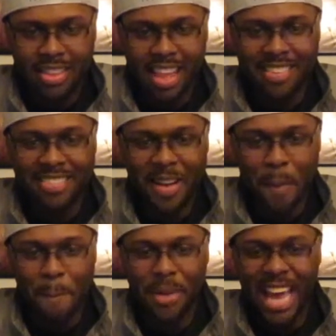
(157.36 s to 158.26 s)
That's a
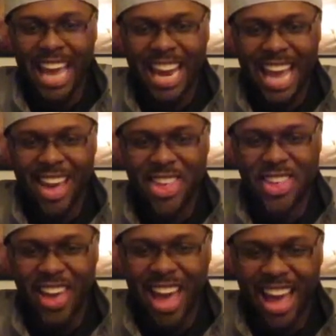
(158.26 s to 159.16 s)
badass
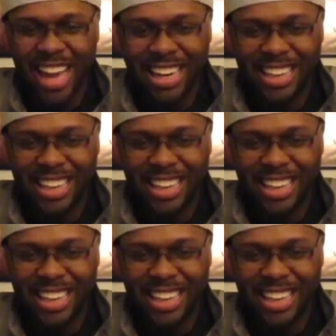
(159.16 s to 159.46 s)
shot.